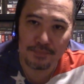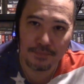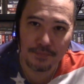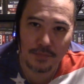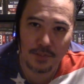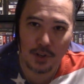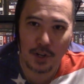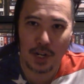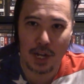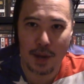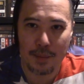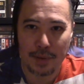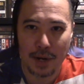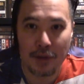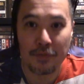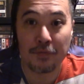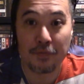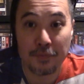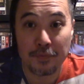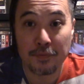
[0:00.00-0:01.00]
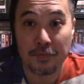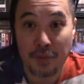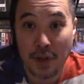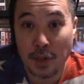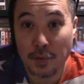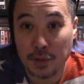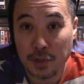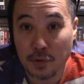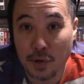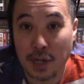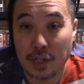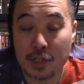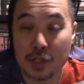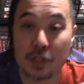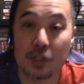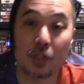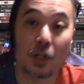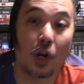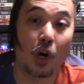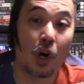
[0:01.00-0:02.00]
Very common. Now, following
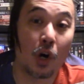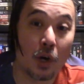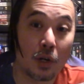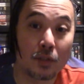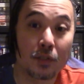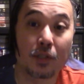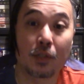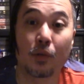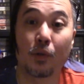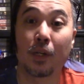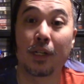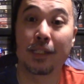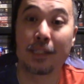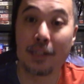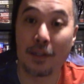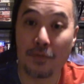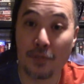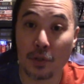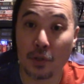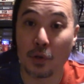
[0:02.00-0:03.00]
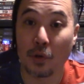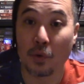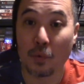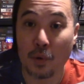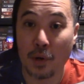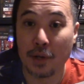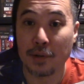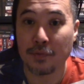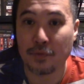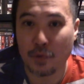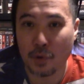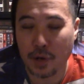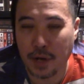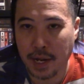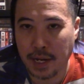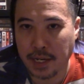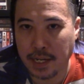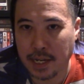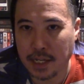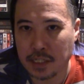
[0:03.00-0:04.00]
directions, also a difficult one for
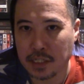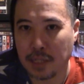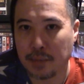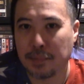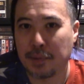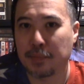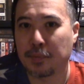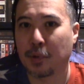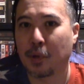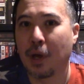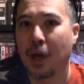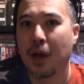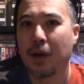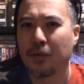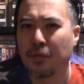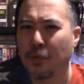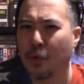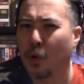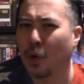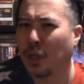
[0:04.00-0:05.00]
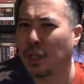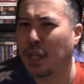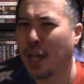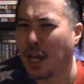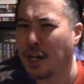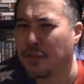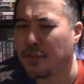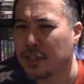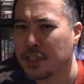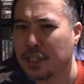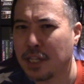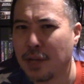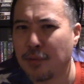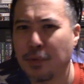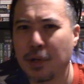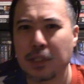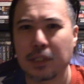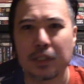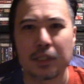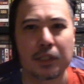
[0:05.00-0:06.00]
ADHD people for a lot of the same
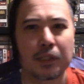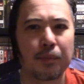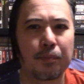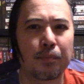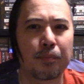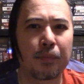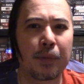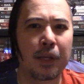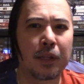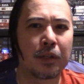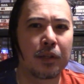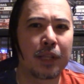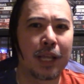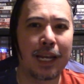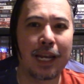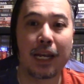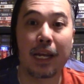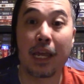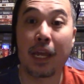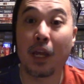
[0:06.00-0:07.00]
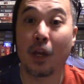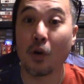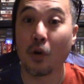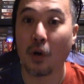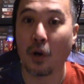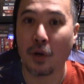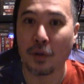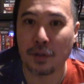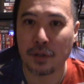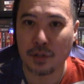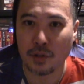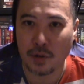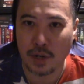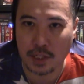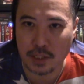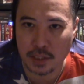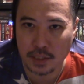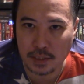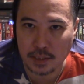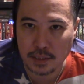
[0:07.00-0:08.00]
reasons. Either they didn't hear all the
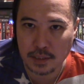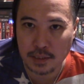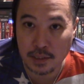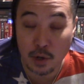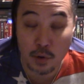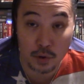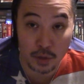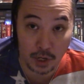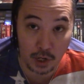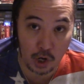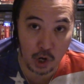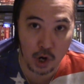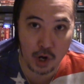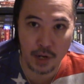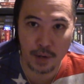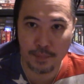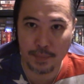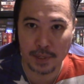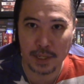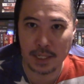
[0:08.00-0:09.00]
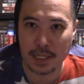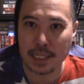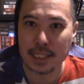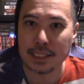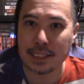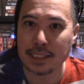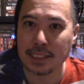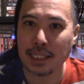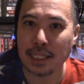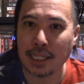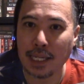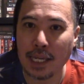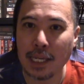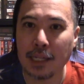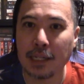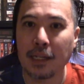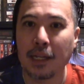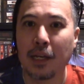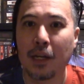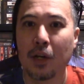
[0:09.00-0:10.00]
directions, or they heard it but it didn't sink
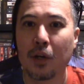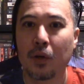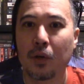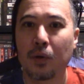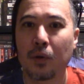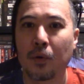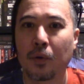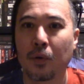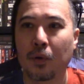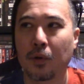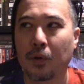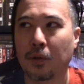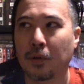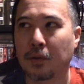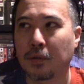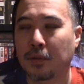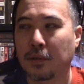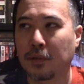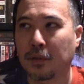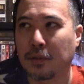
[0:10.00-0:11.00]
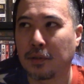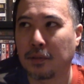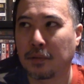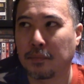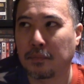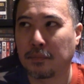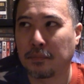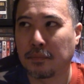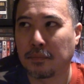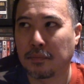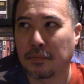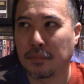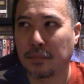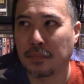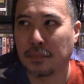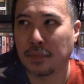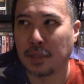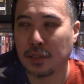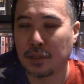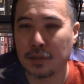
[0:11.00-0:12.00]
in, or
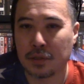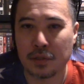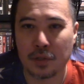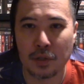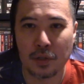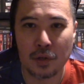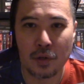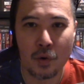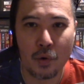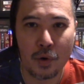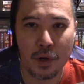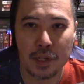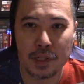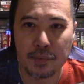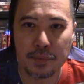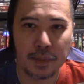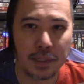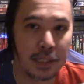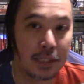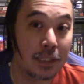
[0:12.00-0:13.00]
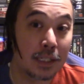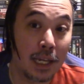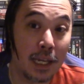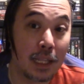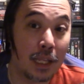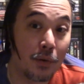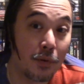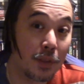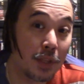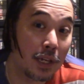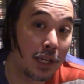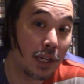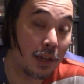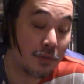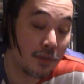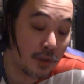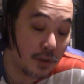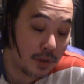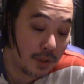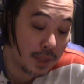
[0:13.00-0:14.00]
they just heard noise because, again, they were thinking
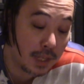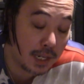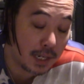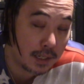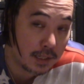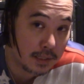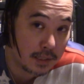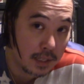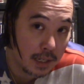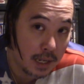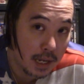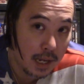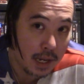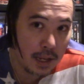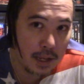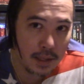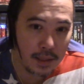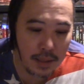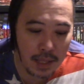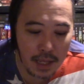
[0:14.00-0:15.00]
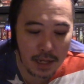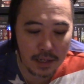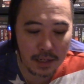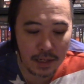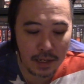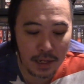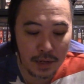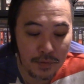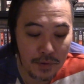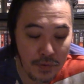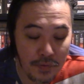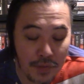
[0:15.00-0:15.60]
of other things. Then, even if